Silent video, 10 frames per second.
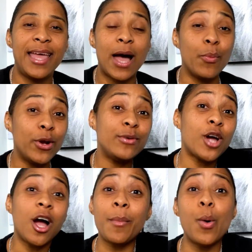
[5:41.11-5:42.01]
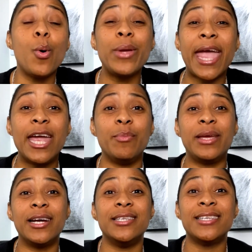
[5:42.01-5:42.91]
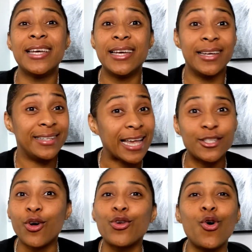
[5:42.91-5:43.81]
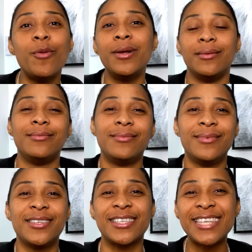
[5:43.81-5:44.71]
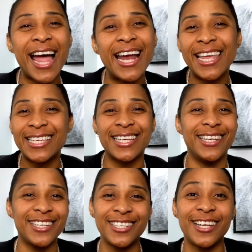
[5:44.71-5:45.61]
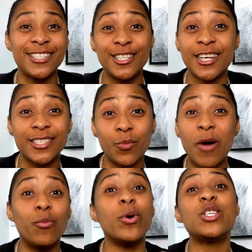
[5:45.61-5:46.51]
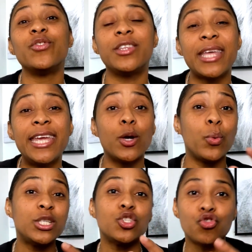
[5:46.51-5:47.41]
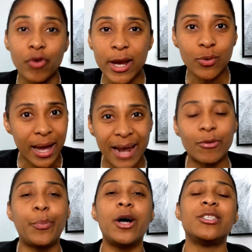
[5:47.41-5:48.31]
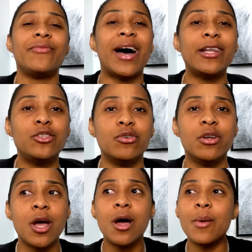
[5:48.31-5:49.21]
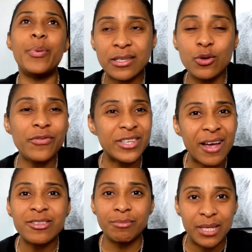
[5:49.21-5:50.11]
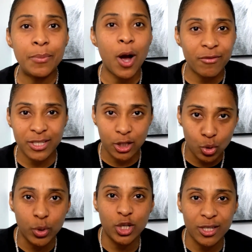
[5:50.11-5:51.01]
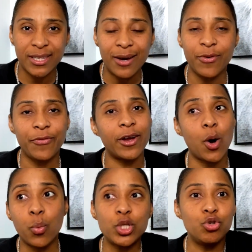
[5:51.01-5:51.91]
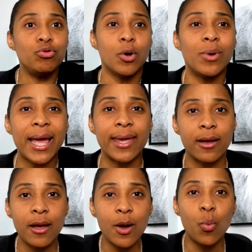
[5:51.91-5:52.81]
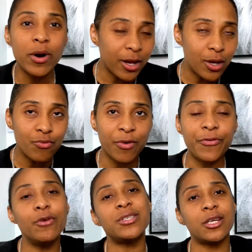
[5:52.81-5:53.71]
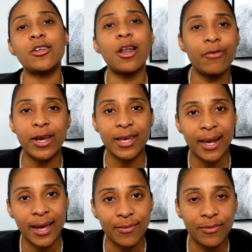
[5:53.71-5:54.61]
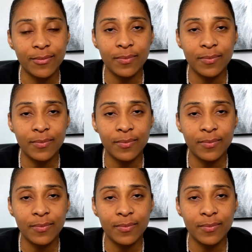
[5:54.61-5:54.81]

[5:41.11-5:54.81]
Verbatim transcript: And we don't talk about what we hate because that's not normal. Society has conditioned us to just have wishful thinking, which is great. You gotta have a positive attitude, but you have to have some deep conversations with yourself and figure out what you don't like. What are you refusing to tolerate in your life?